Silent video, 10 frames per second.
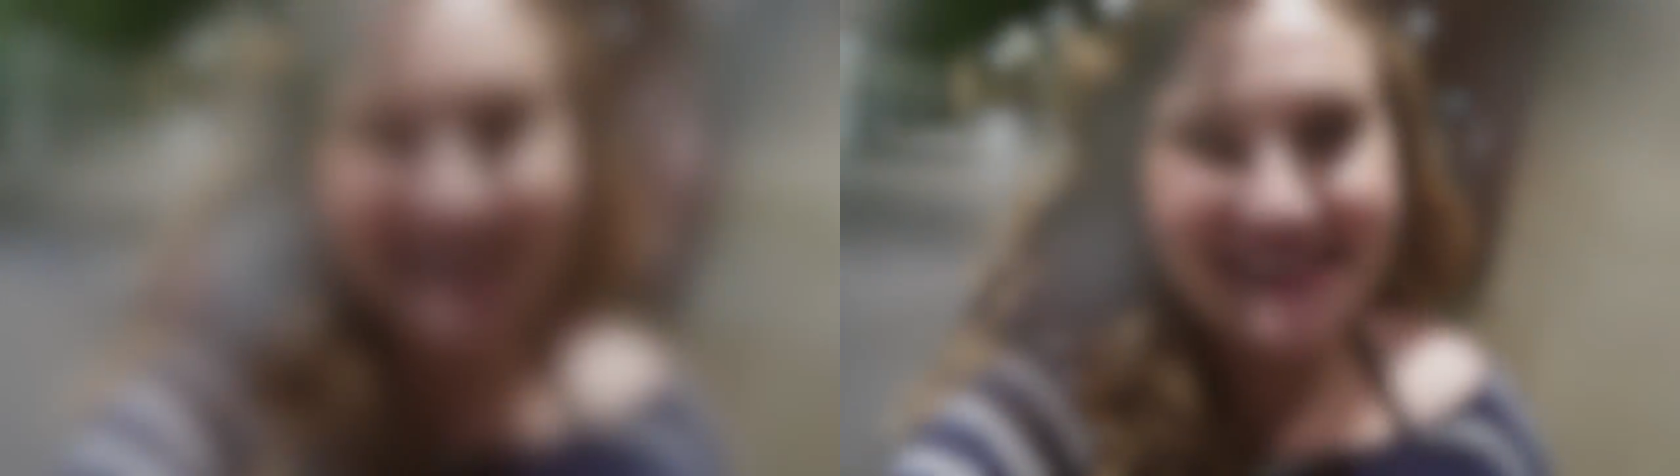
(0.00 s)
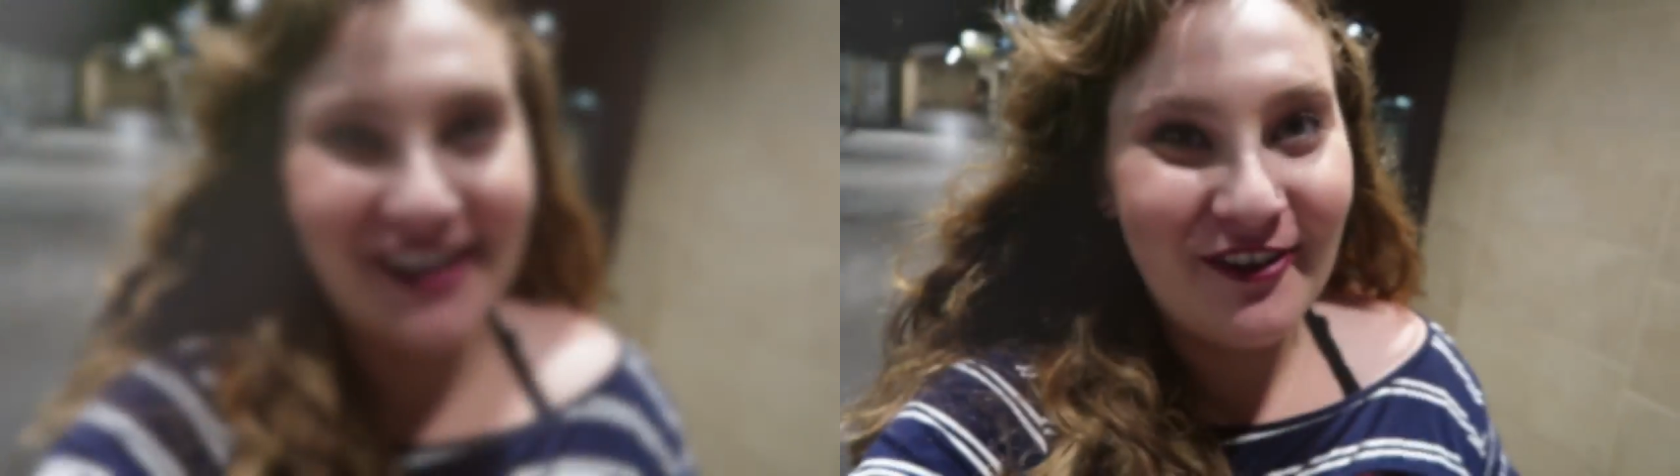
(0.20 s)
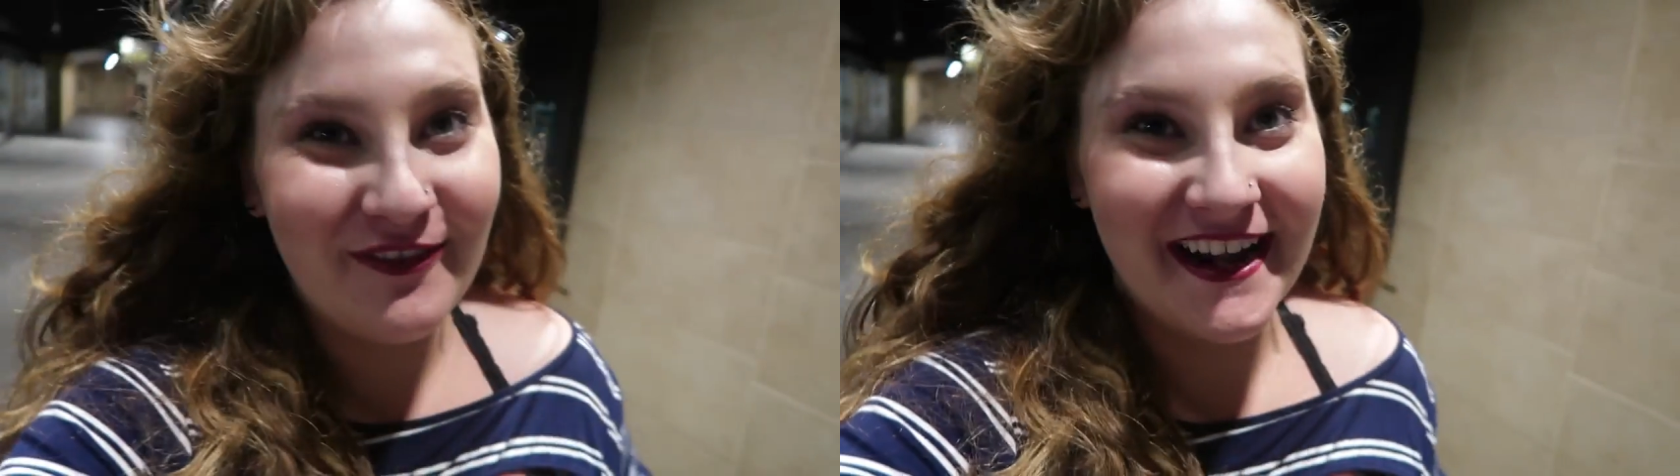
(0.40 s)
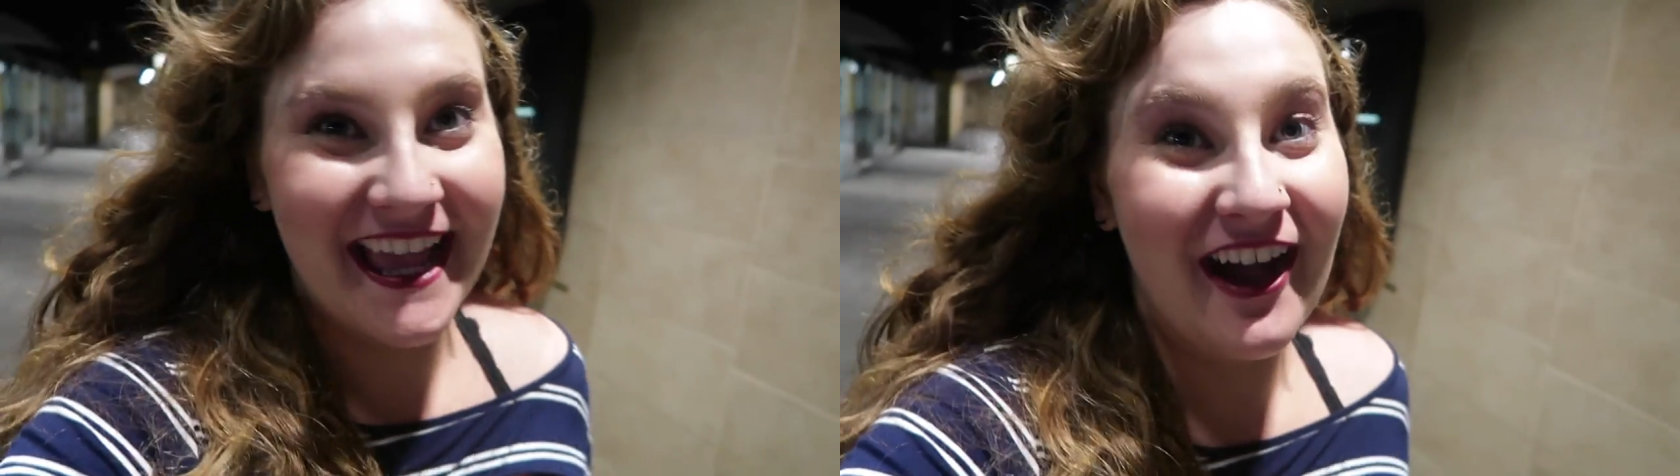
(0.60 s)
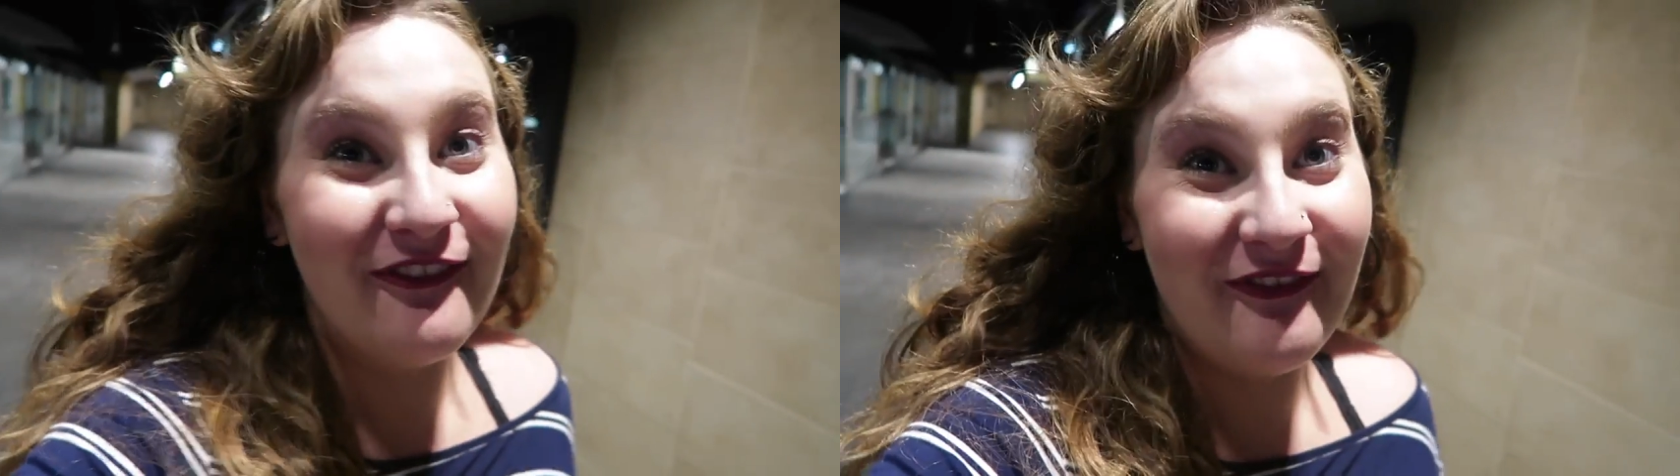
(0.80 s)
It's so
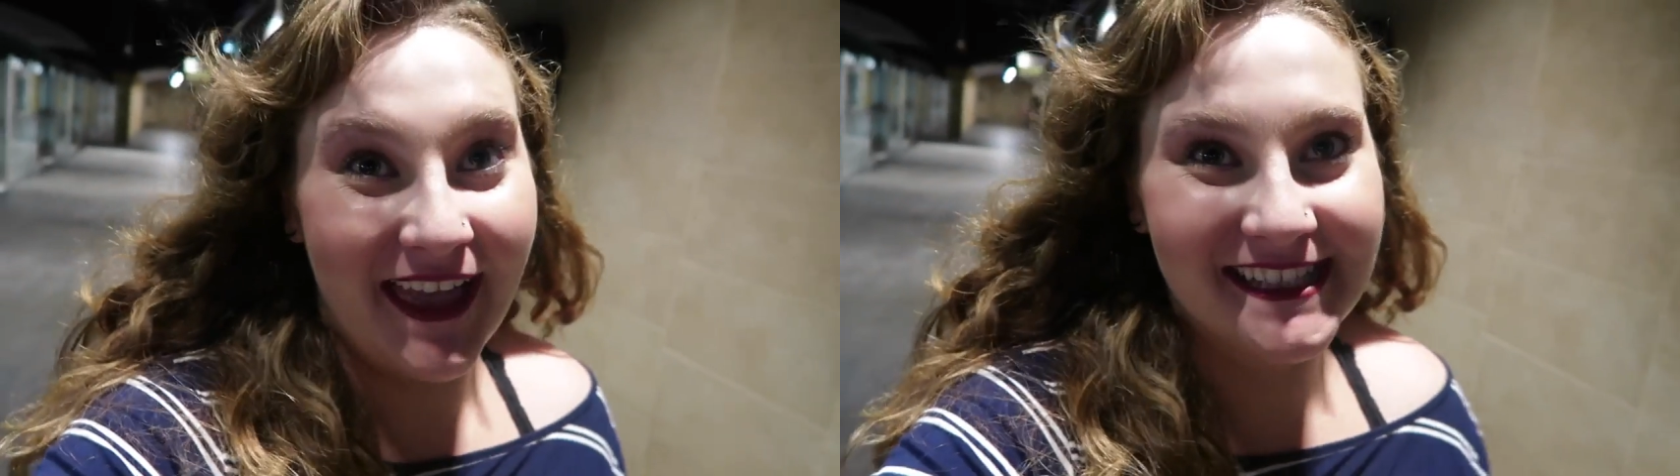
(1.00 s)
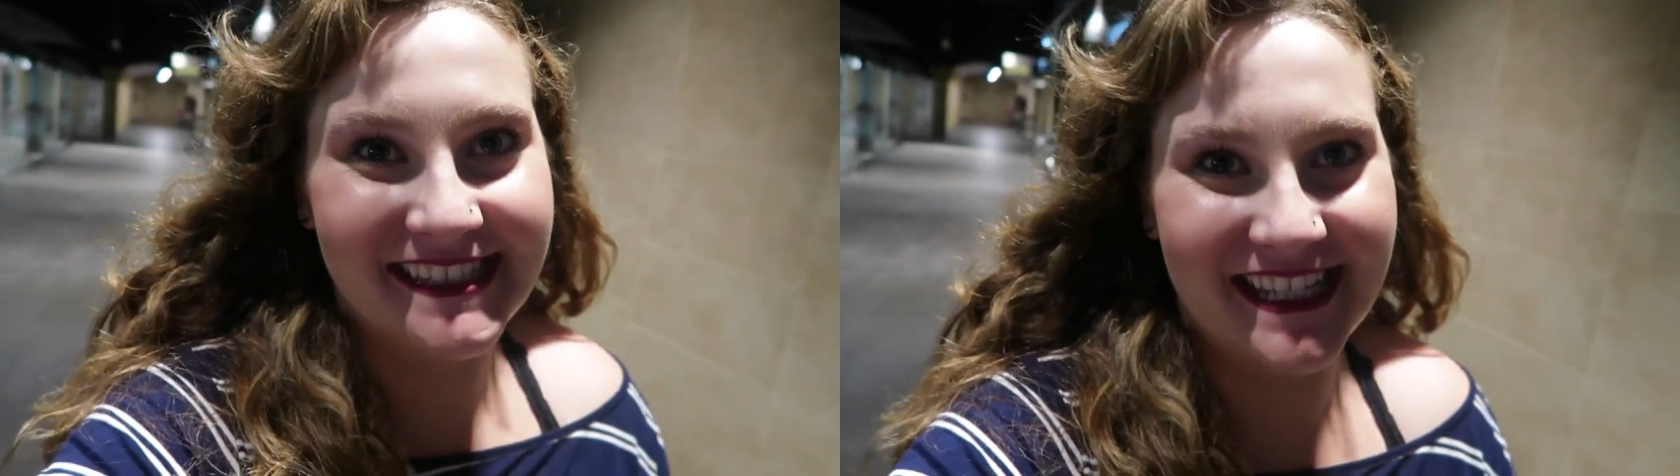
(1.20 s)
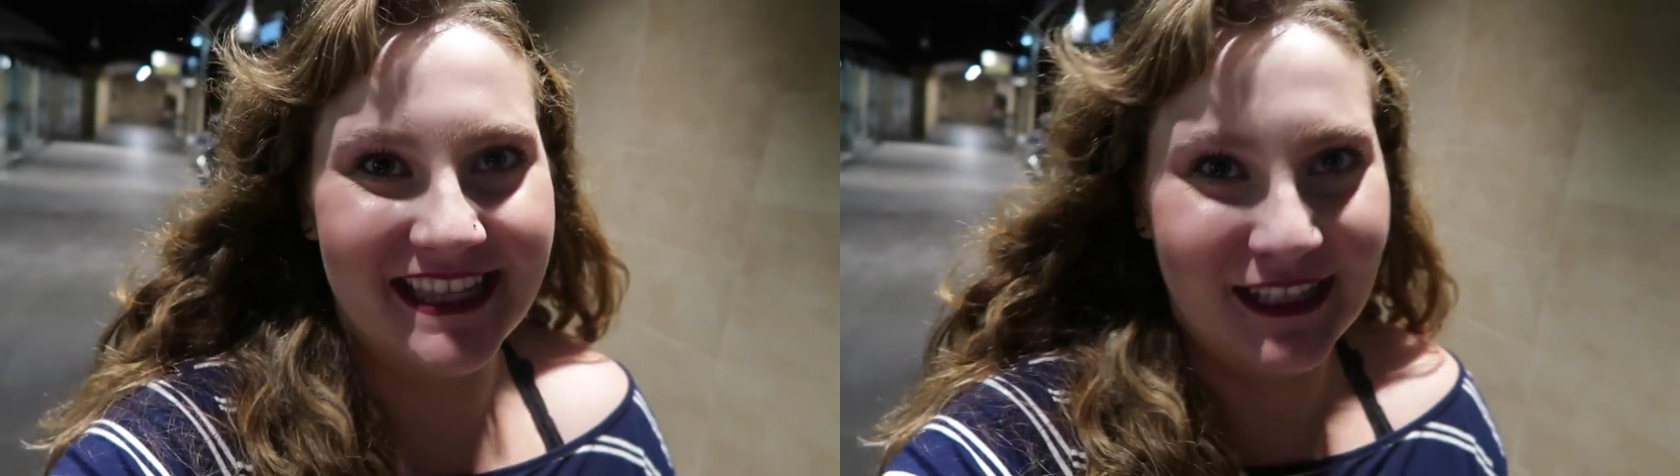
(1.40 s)
funny how fancy